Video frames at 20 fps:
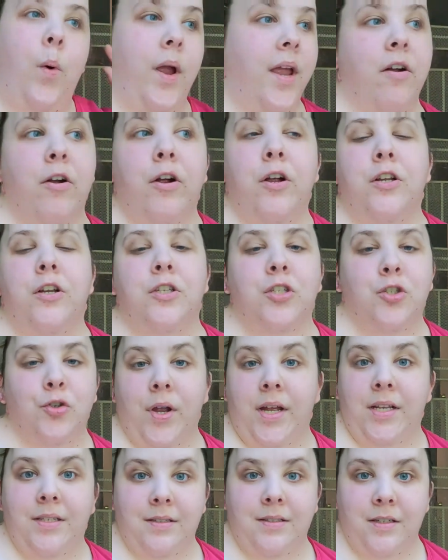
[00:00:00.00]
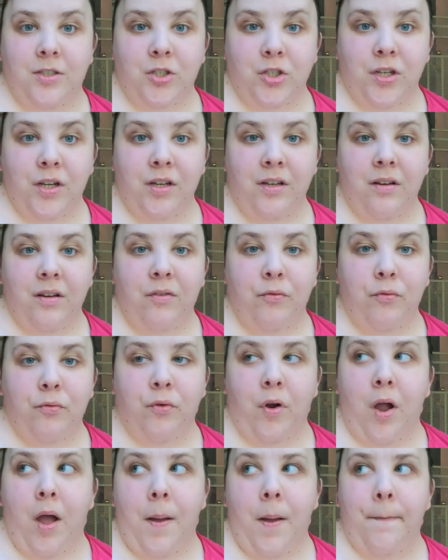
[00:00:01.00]
weird transition
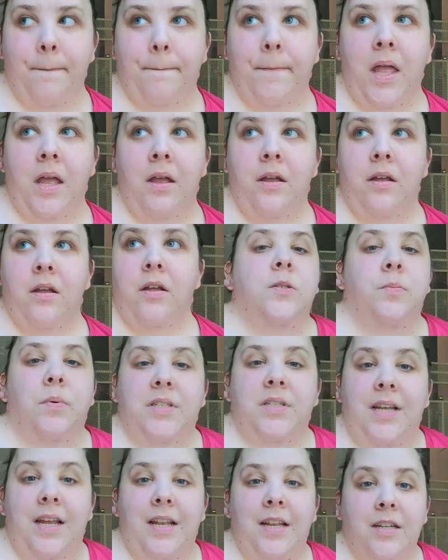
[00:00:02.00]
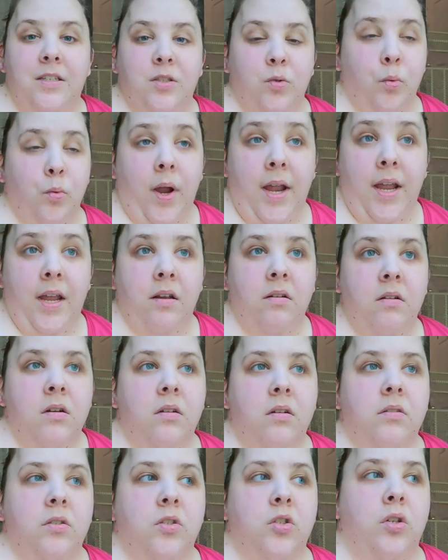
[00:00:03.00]
from spontaneous
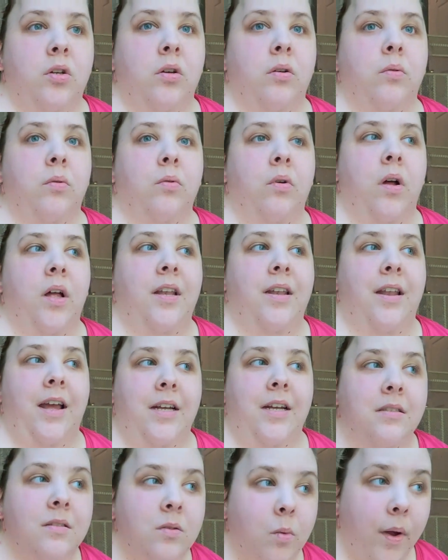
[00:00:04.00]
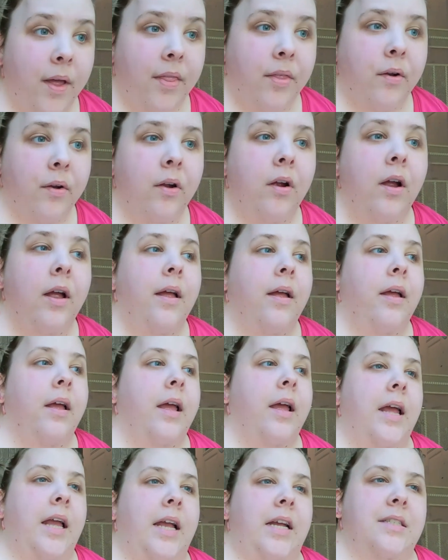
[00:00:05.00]
rain to nice weather,
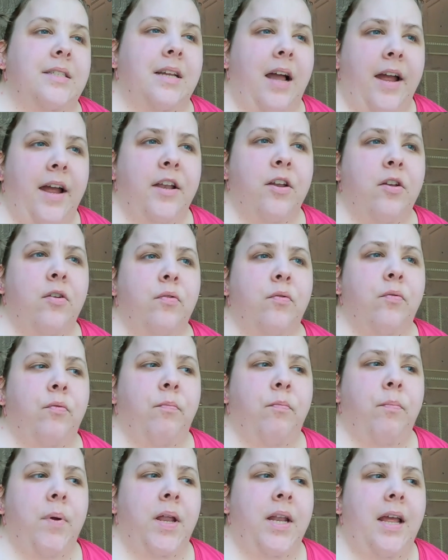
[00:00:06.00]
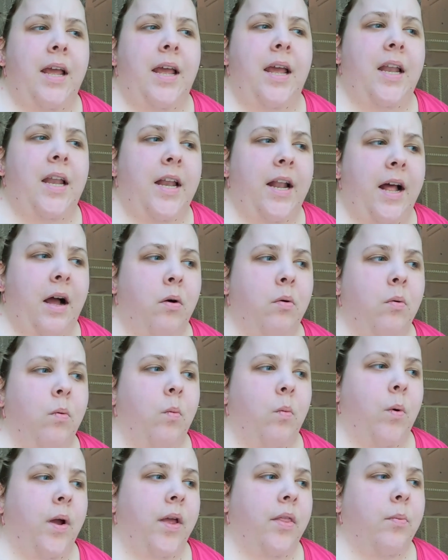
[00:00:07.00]
it's kind of been in and out
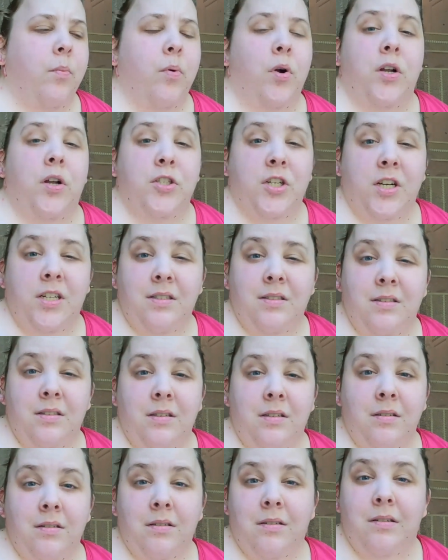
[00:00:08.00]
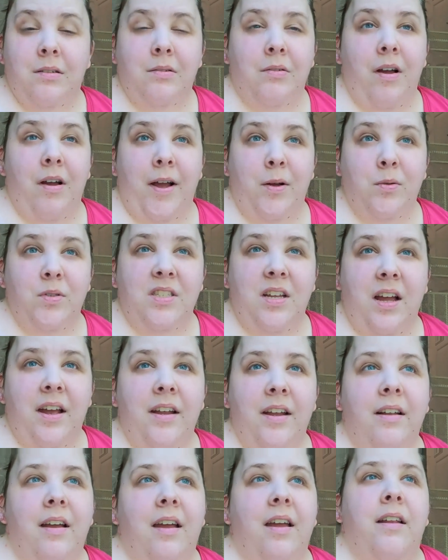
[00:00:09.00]
with projects
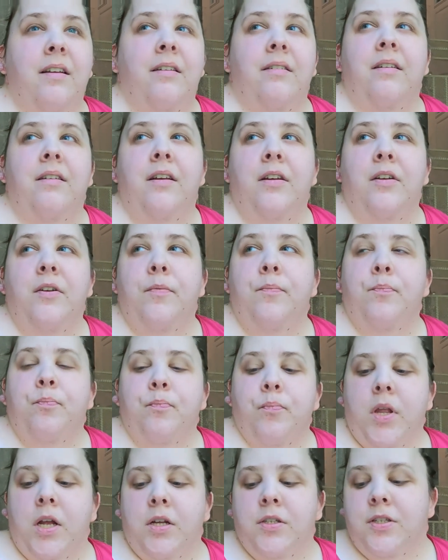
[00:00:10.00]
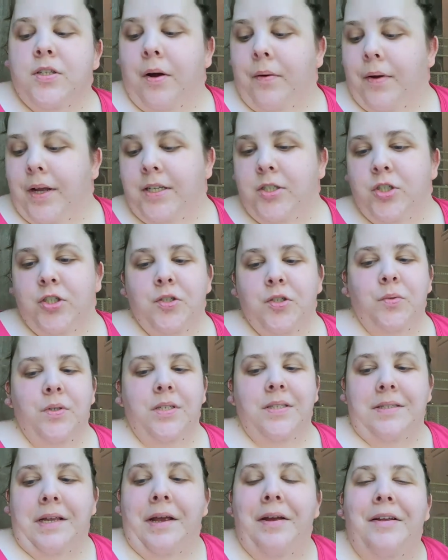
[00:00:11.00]
outside, and so it just
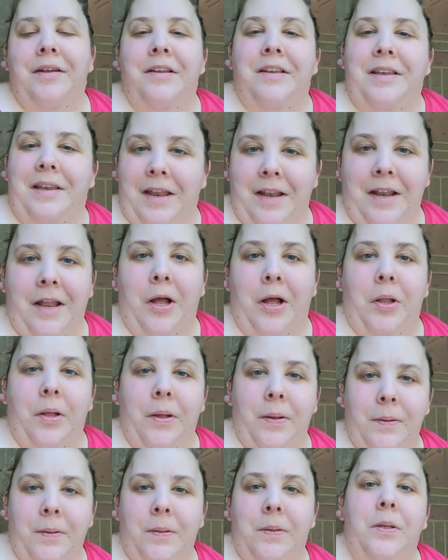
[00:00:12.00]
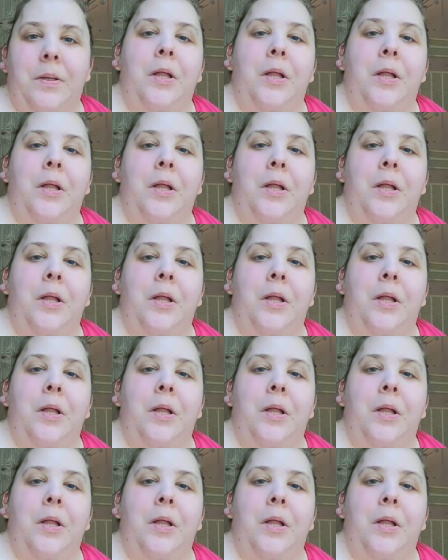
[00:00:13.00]
was needing a